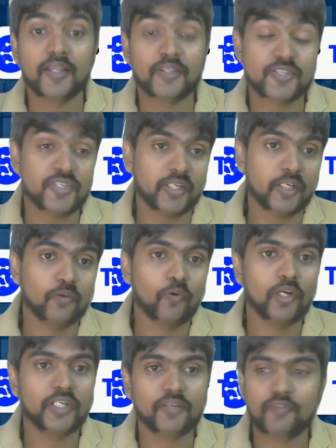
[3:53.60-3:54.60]
And the second
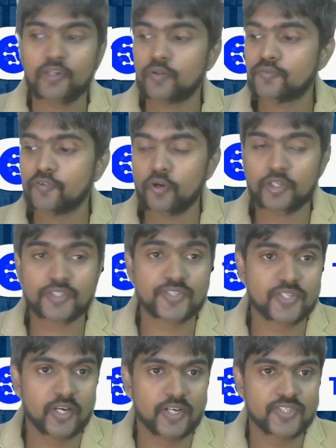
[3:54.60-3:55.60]
quality we look for
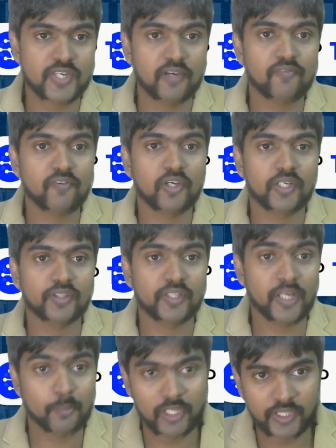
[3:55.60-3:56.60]
is self-learning,
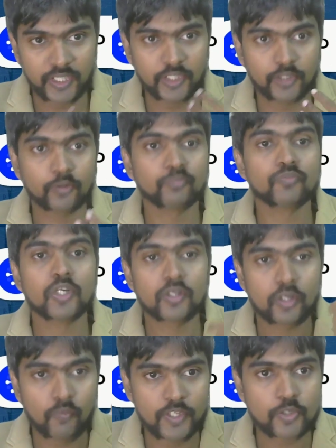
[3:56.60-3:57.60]
that ability to,
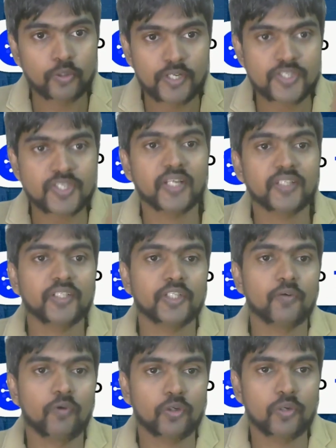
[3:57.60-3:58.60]
once you decide that
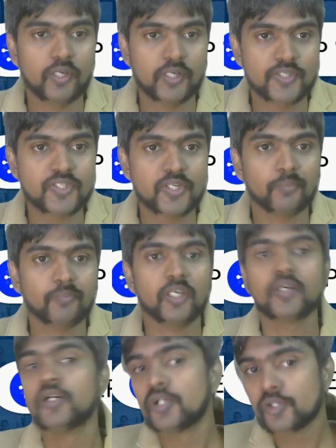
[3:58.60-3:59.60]
you want to learn
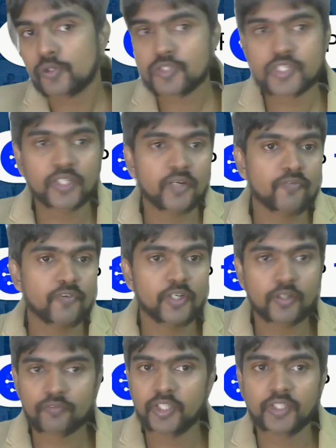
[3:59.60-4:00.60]
something, you'll sit in
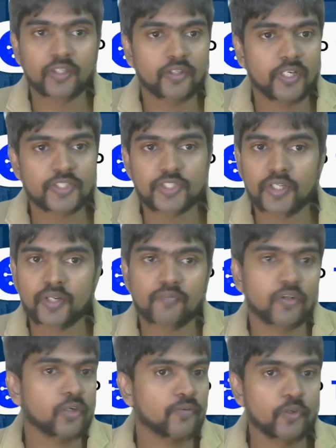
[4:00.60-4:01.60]
front of the internet, sit in front of